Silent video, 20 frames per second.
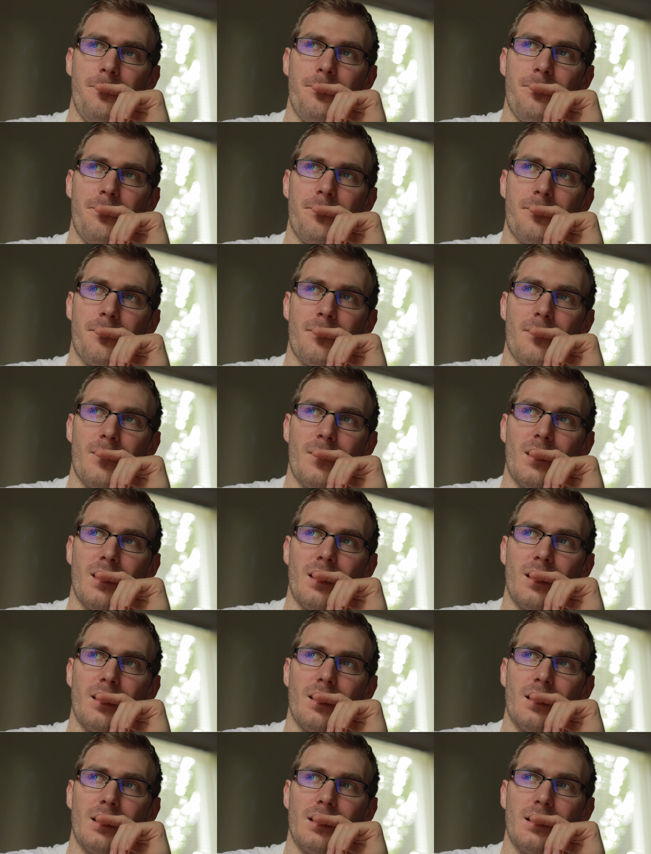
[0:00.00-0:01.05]

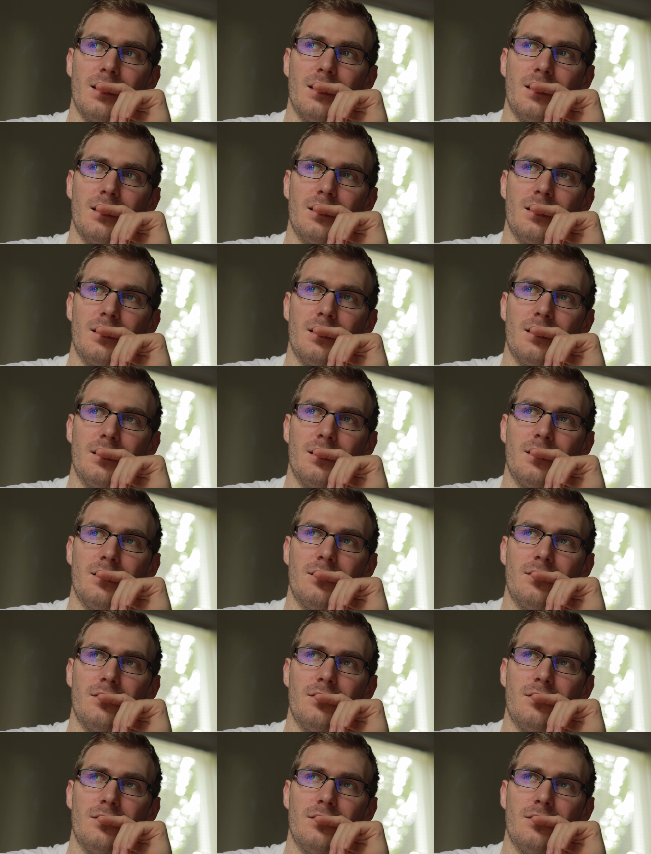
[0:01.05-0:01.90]
Nothing is said.